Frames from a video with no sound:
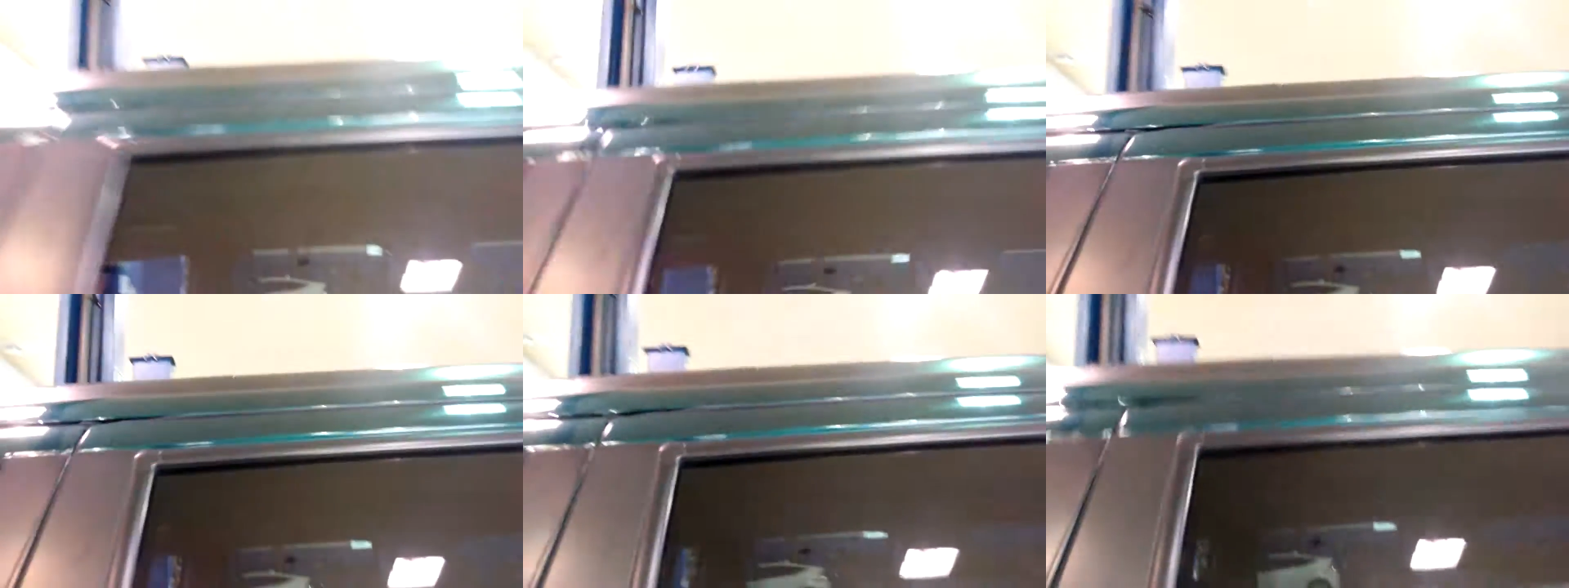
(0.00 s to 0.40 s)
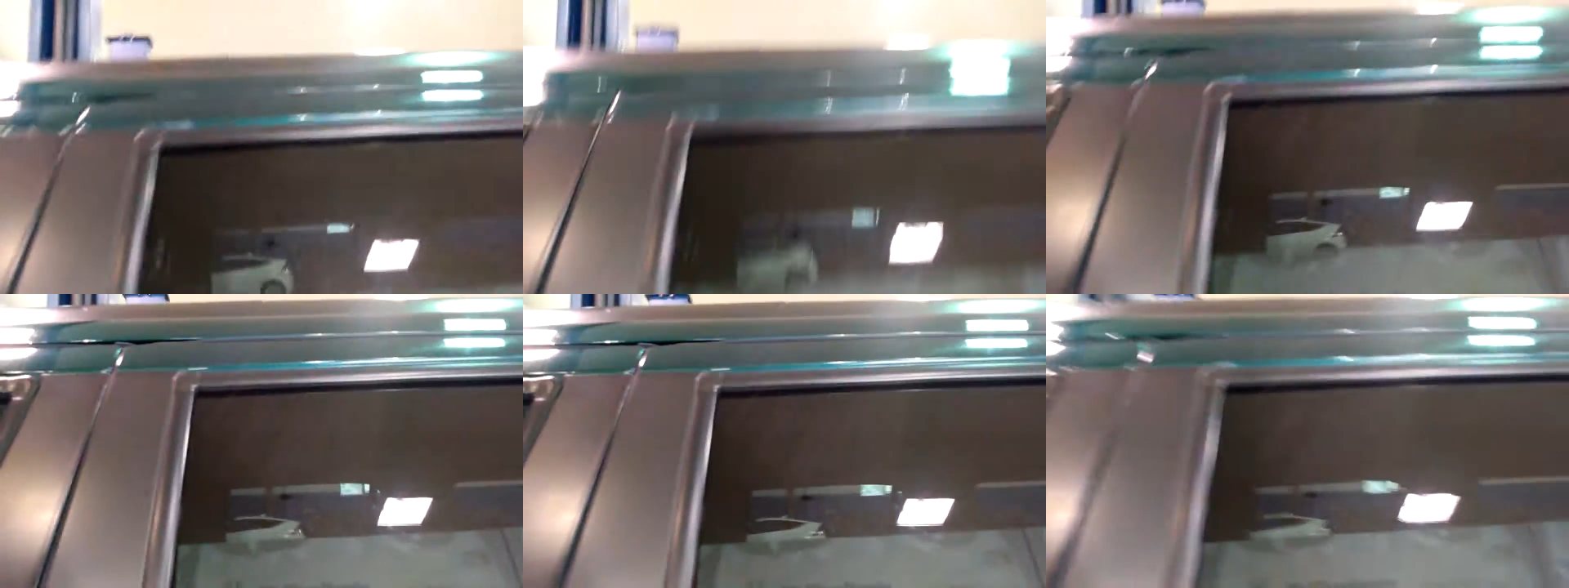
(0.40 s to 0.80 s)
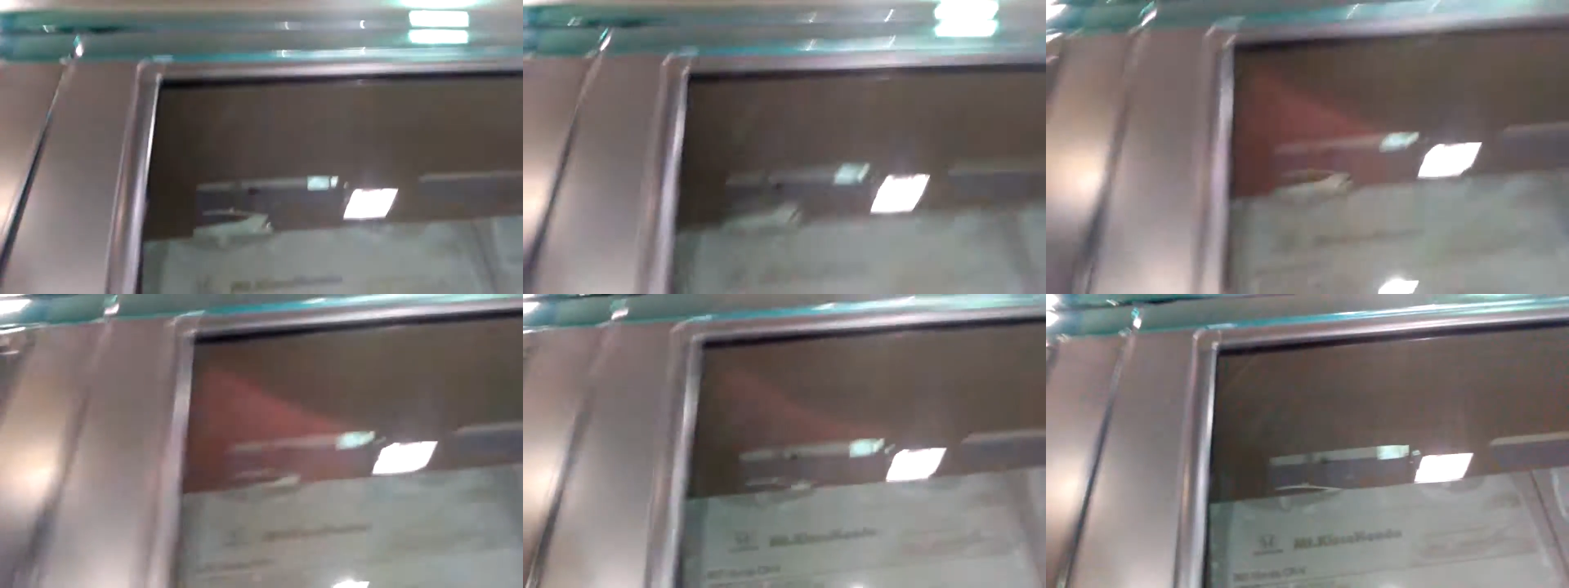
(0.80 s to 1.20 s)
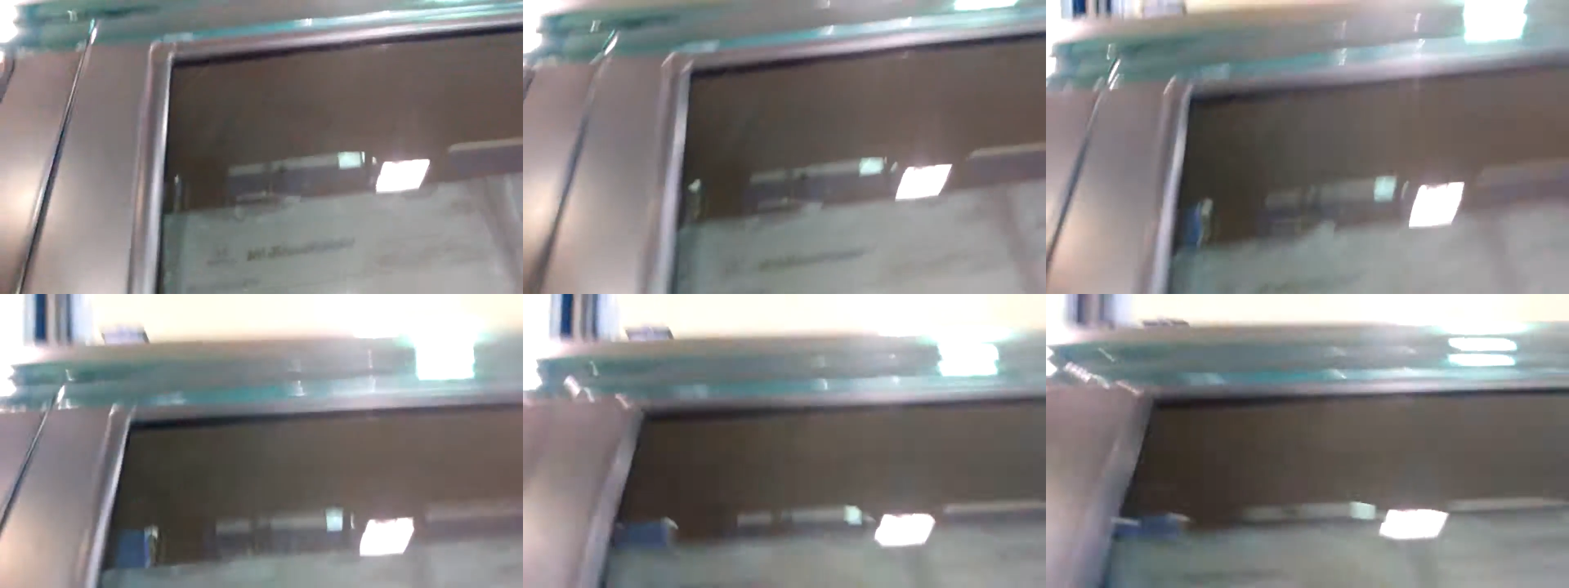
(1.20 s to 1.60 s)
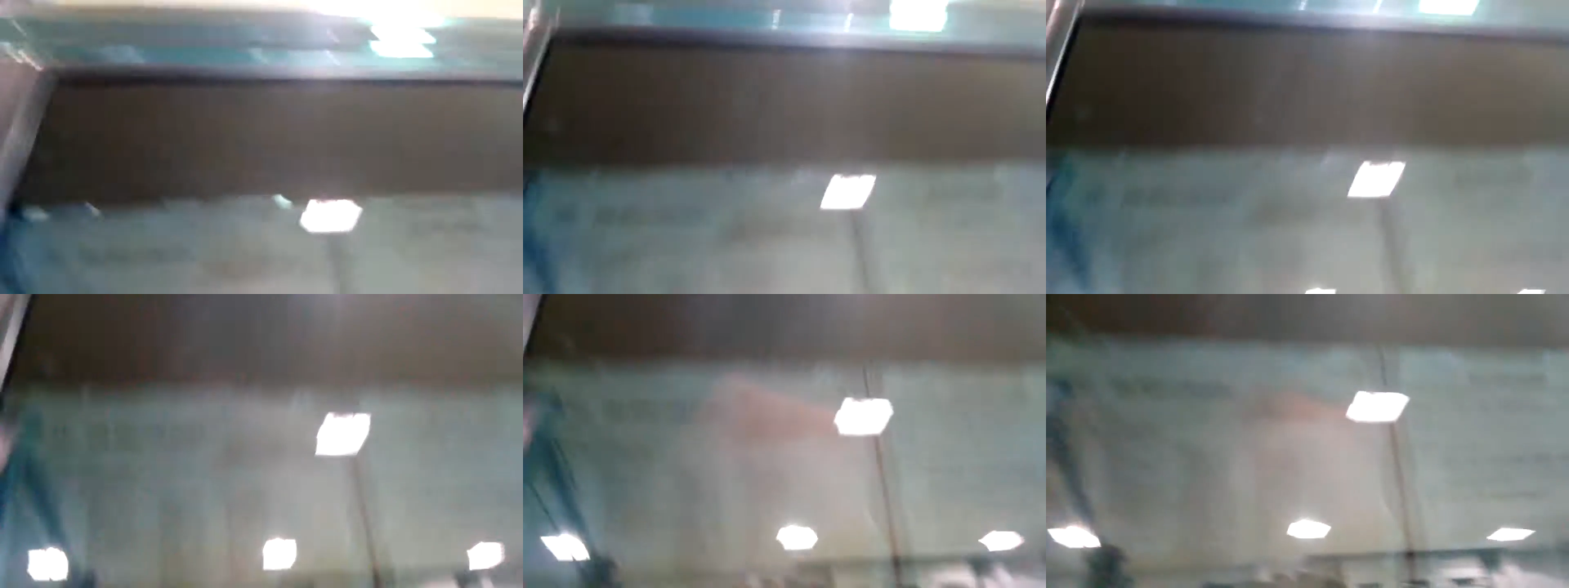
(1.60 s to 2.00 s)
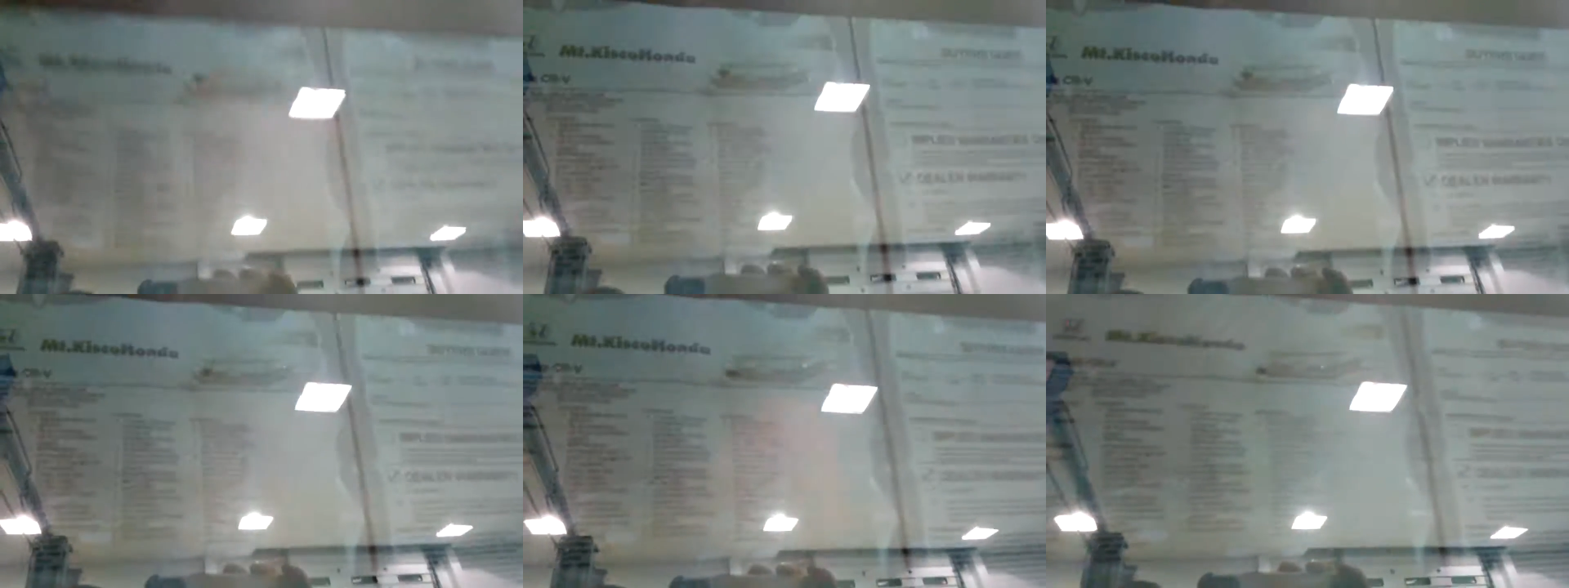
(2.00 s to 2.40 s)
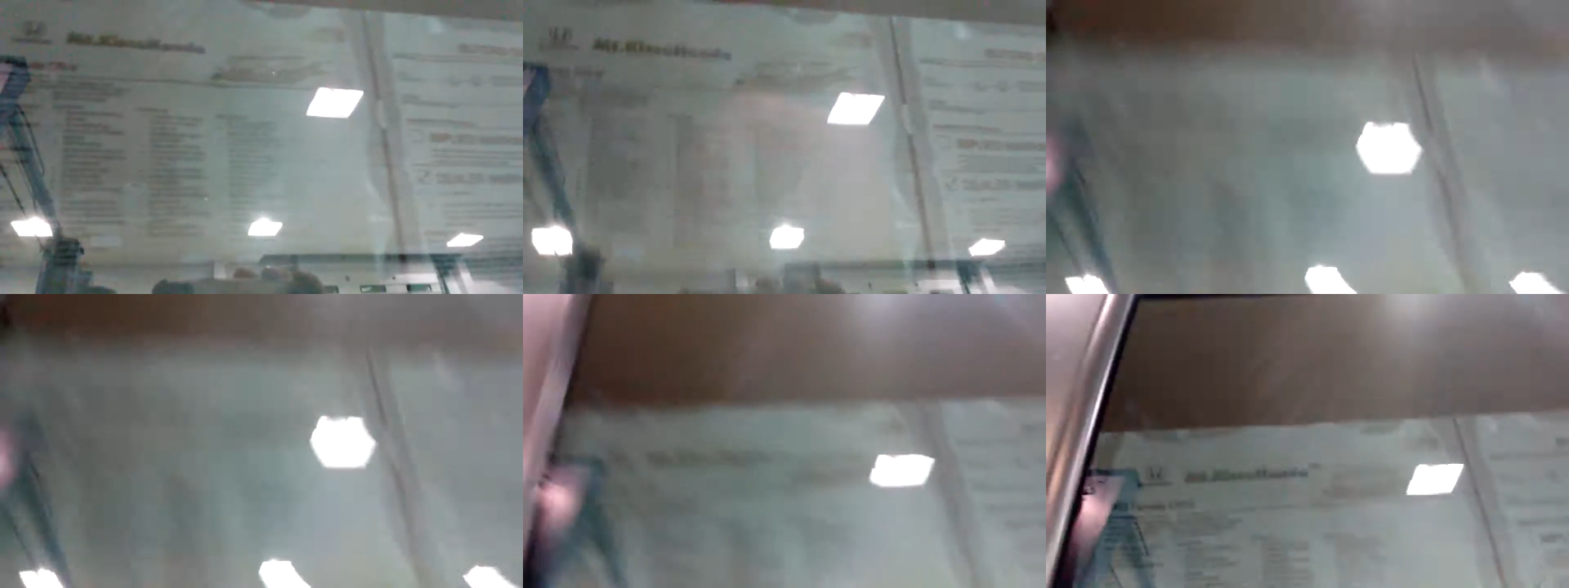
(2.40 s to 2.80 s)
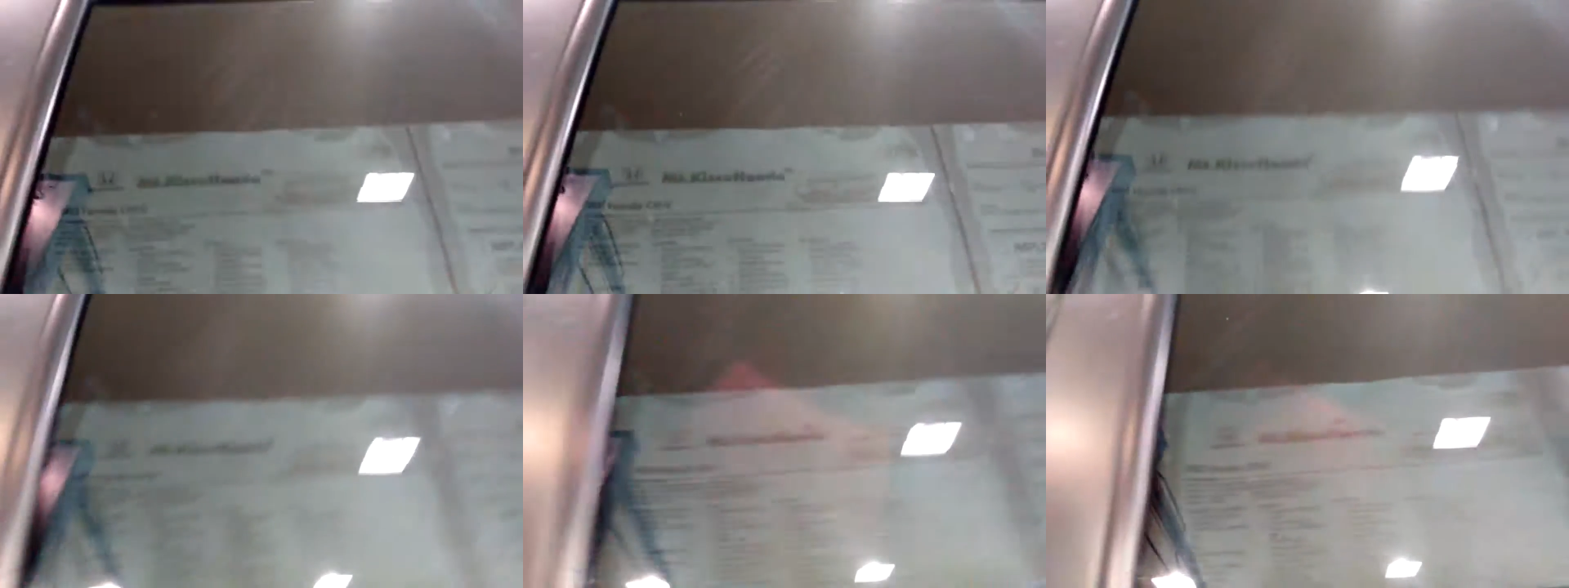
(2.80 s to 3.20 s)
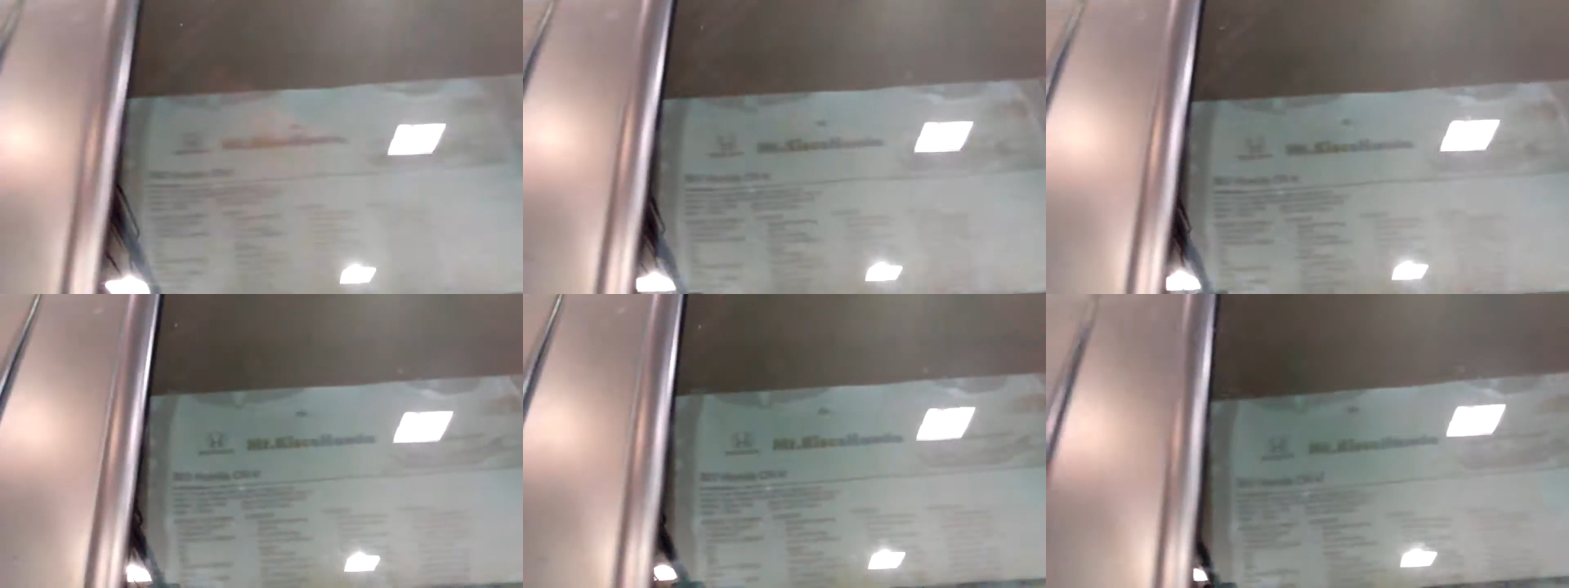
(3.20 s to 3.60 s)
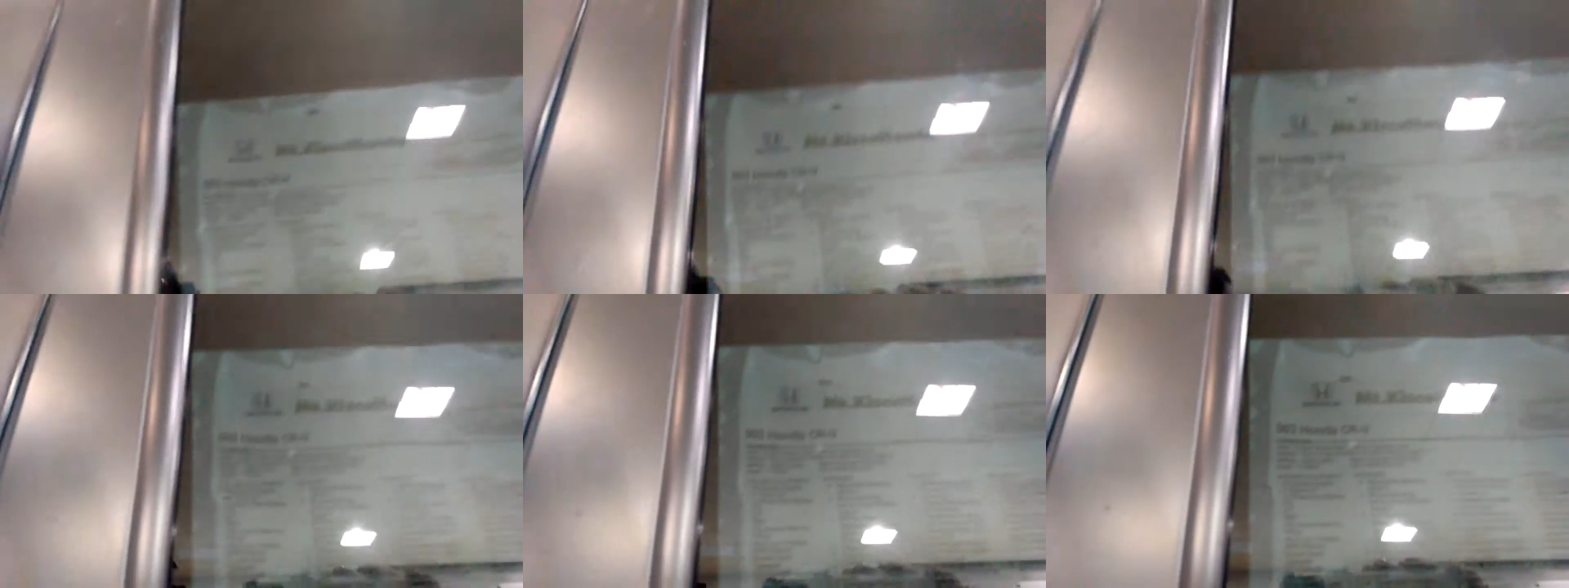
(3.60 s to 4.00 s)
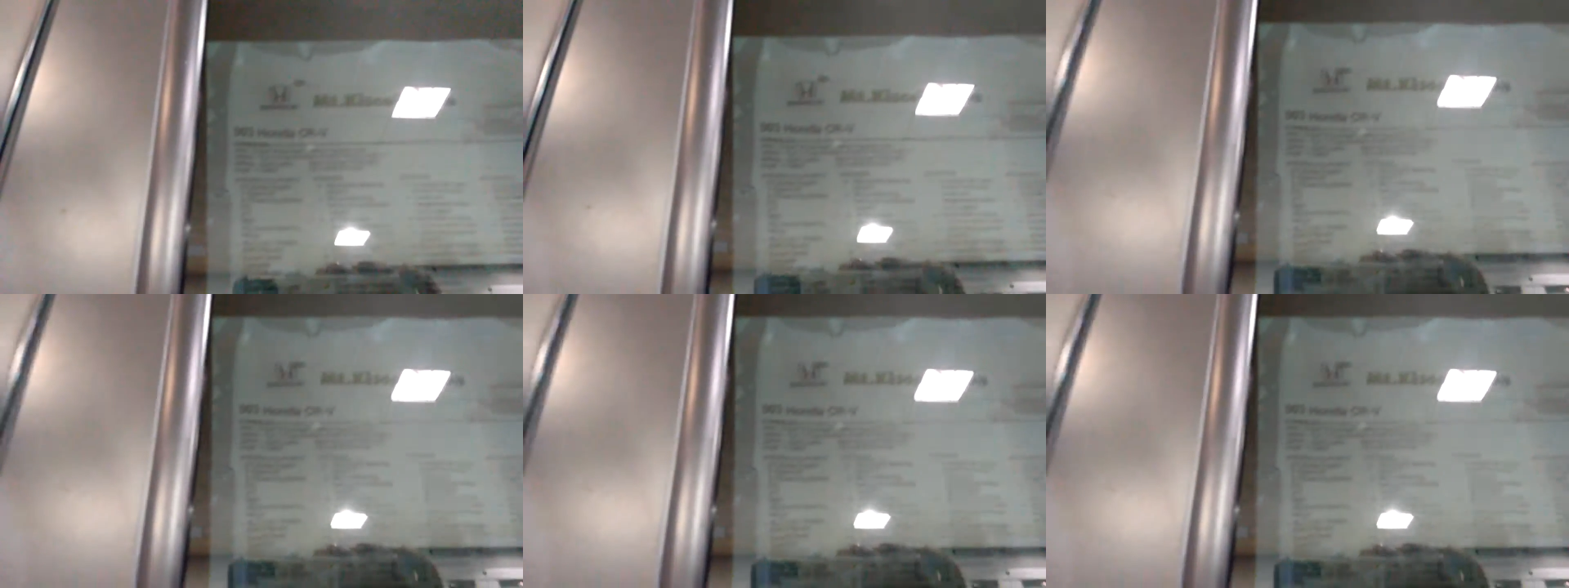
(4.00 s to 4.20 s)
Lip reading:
Nobody's mouth can be seen.